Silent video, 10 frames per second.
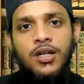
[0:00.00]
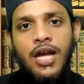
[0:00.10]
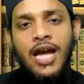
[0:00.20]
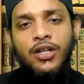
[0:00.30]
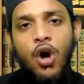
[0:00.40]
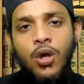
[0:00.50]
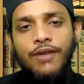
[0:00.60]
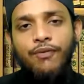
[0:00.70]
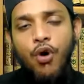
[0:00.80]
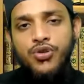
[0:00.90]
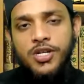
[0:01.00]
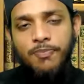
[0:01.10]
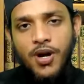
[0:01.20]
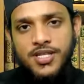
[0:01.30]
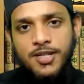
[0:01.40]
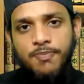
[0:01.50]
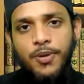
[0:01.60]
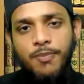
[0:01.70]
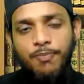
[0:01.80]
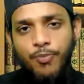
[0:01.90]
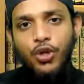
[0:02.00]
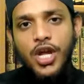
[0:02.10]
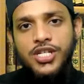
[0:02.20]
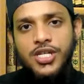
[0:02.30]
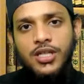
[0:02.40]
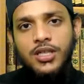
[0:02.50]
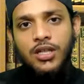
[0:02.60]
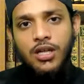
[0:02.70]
and only 14% population